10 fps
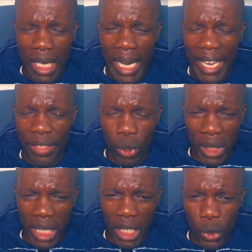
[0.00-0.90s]
I
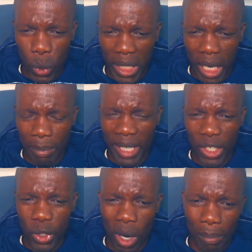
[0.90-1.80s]
thought I should
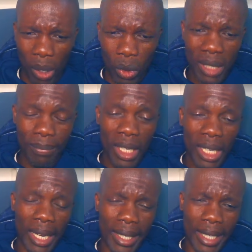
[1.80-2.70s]
update you about
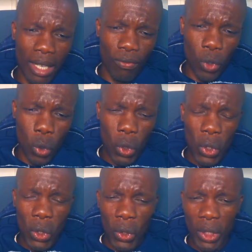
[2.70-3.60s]
and give you
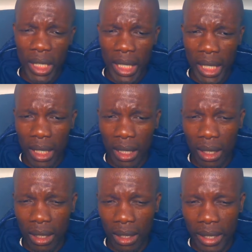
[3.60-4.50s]

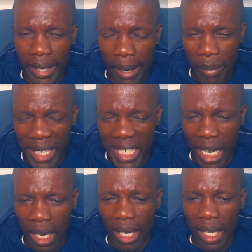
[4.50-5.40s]
the
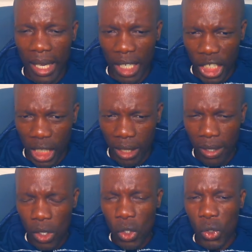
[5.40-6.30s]
remedial action
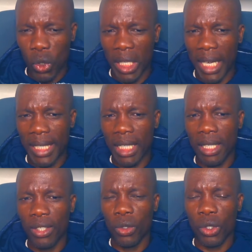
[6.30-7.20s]
so that
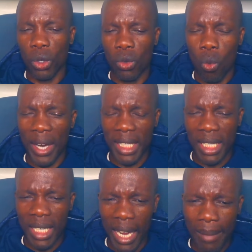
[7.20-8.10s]
you don't
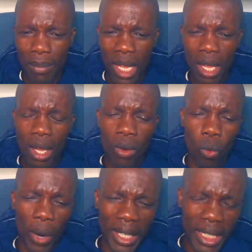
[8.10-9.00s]
waste time
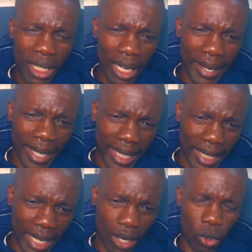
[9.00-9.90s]
waiting another
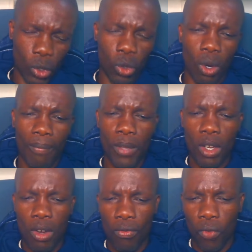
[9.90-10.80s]
year or so
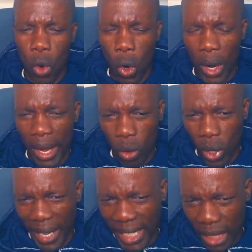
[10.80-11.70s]
for a
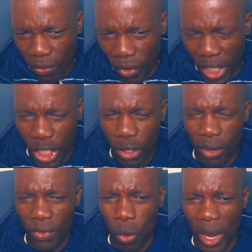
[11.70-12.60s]
corrected version
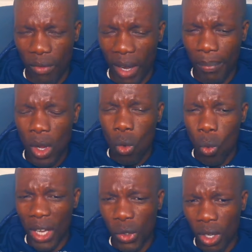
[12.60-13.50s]
of your waiver.
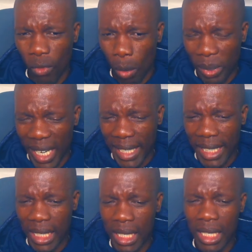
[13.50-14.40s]
Once you've
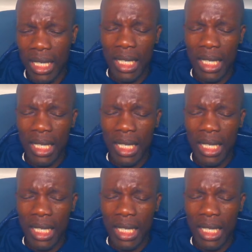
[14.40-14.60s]
obtained it,